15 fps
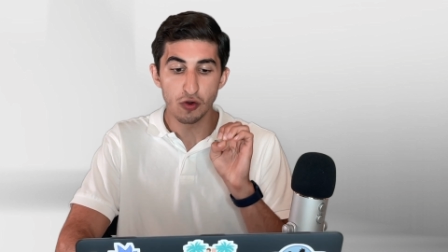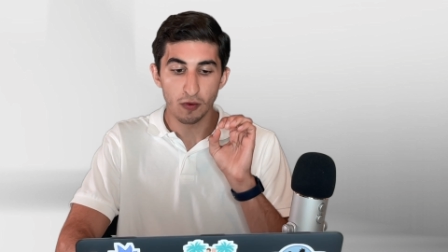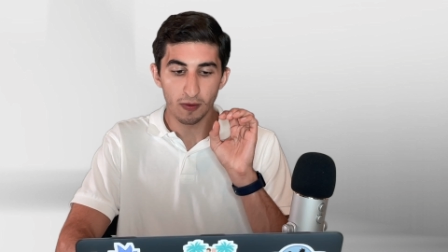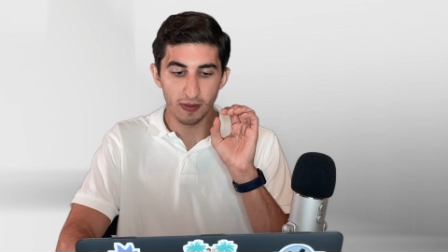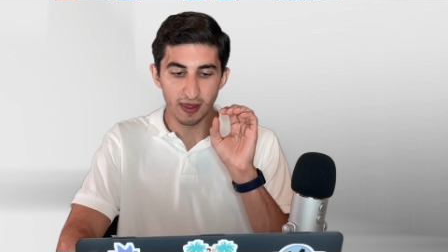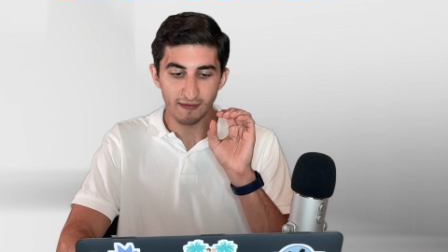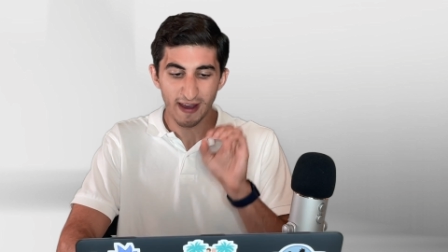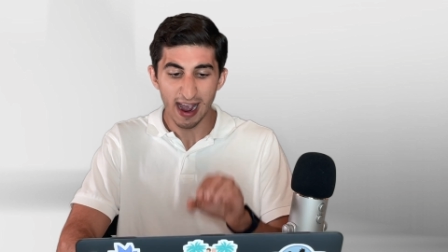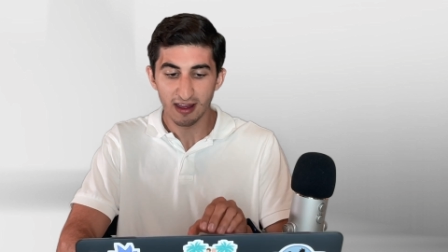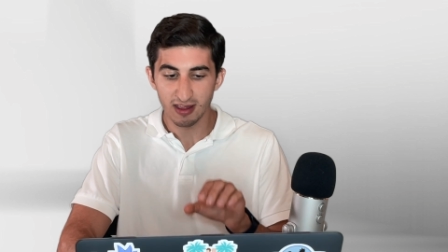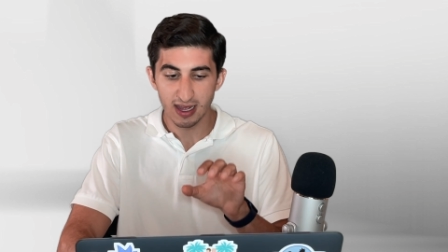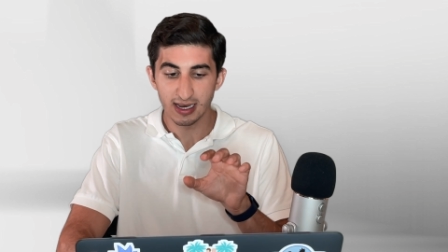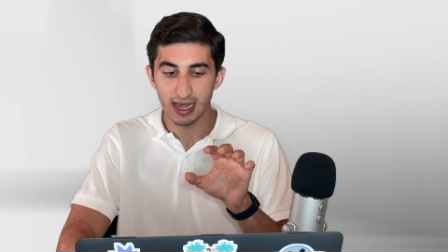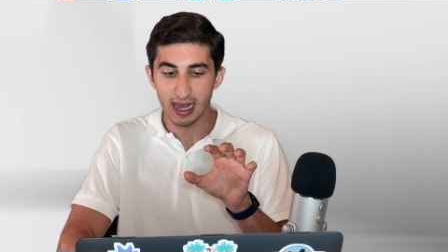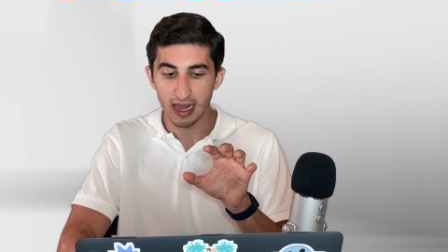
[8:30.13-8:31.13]
the
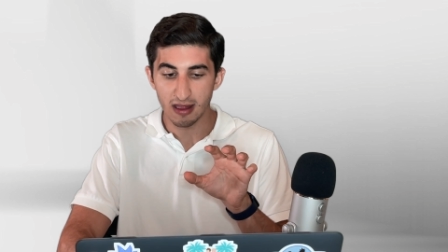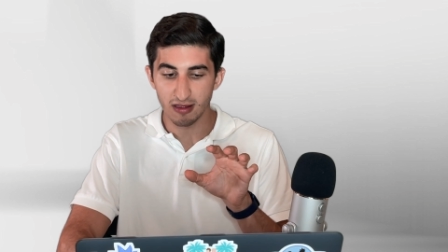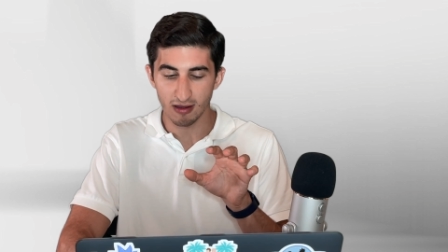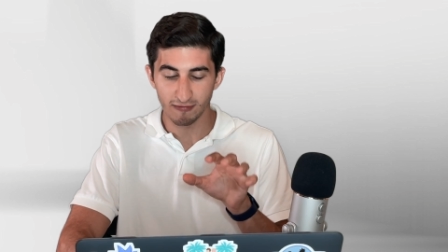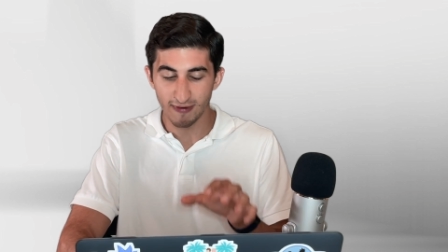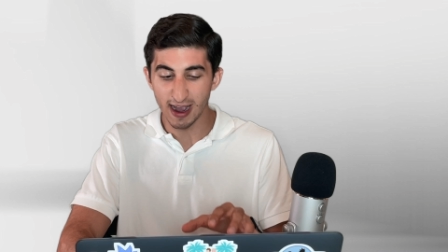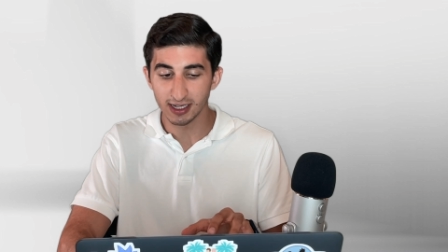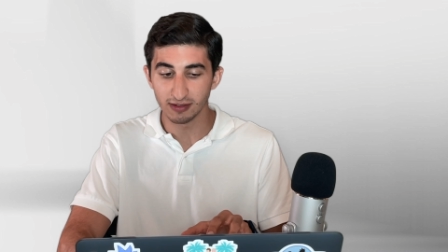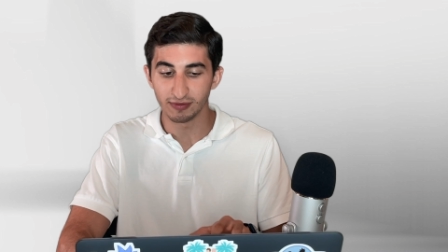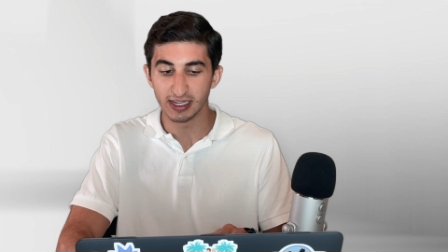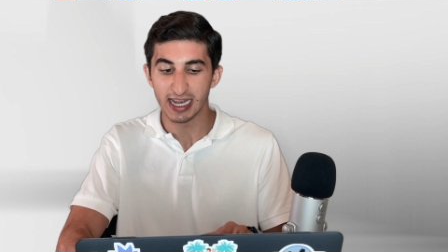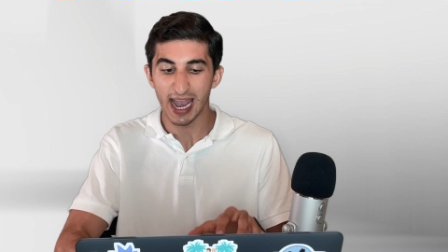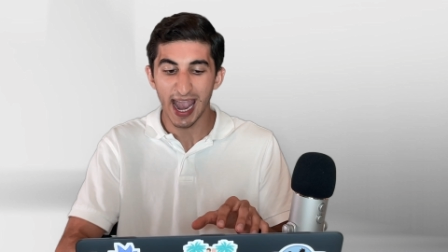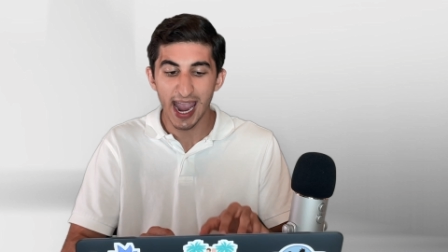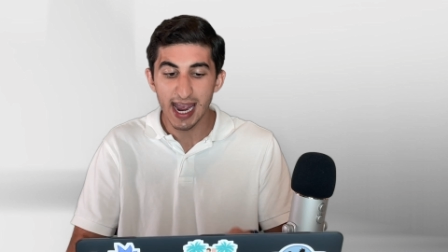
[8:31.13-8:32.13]
vaccine is
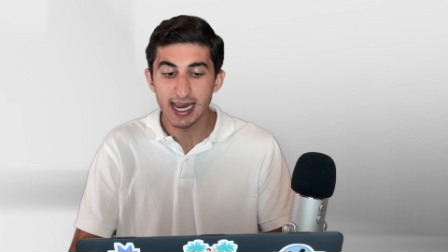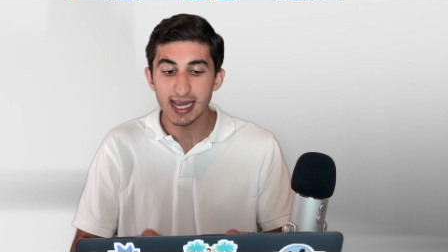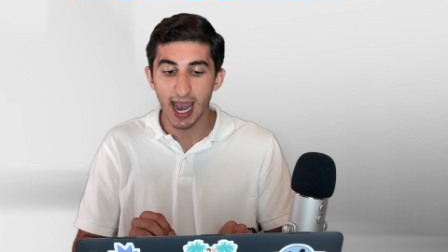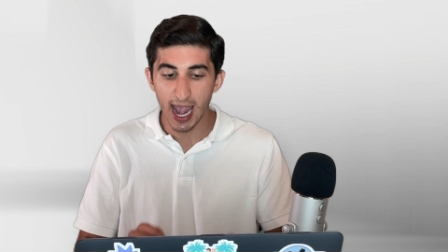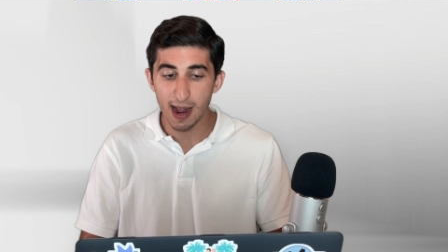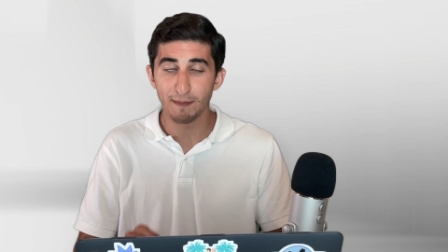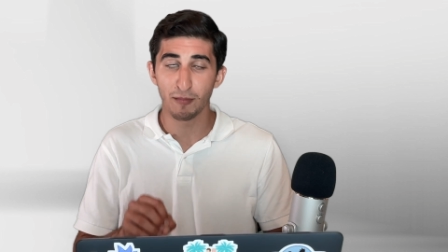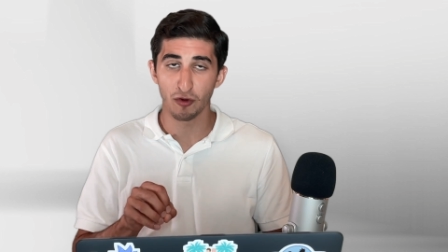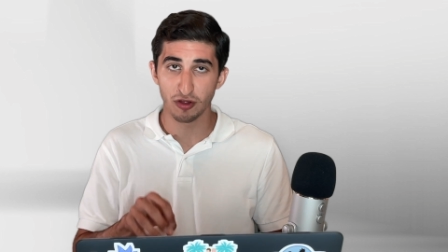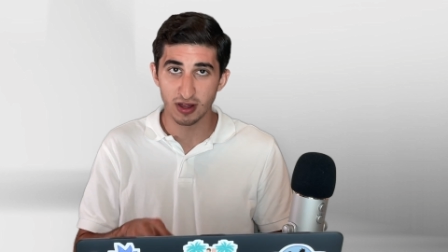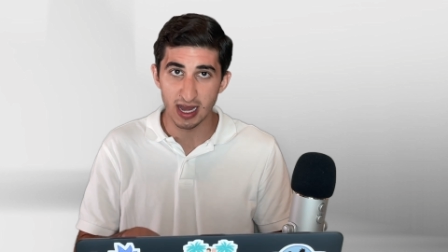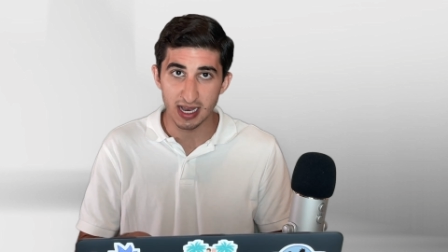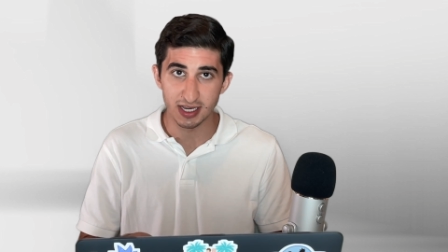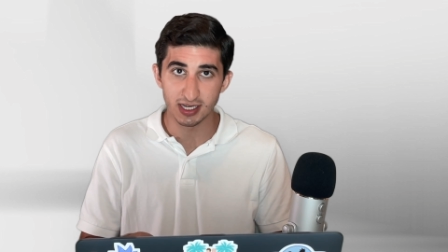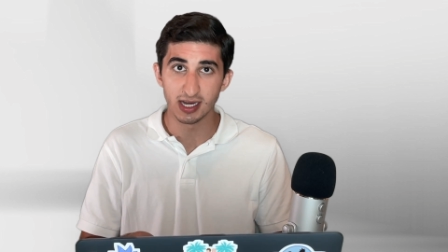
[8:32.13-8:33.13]
effectively
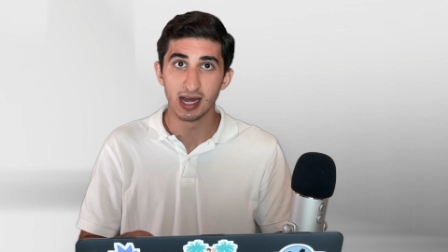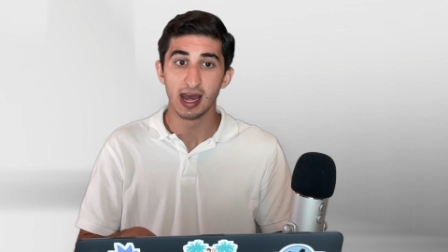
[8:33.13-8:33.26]
88%